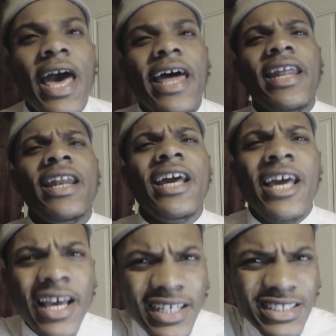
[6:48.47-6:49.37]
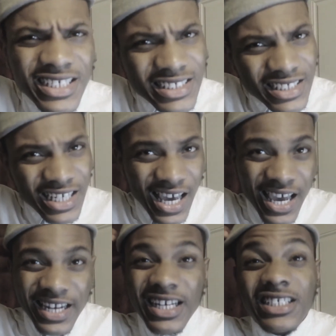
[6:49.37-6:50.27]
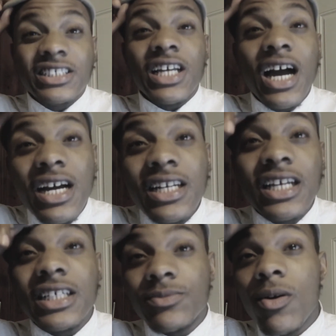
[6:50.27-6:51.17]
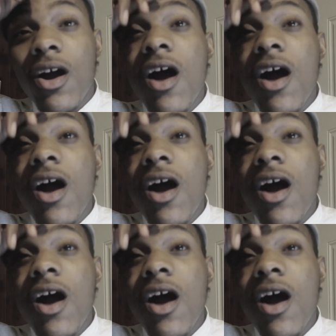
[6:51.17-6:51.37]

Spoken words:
and then it's these young niggas, bro.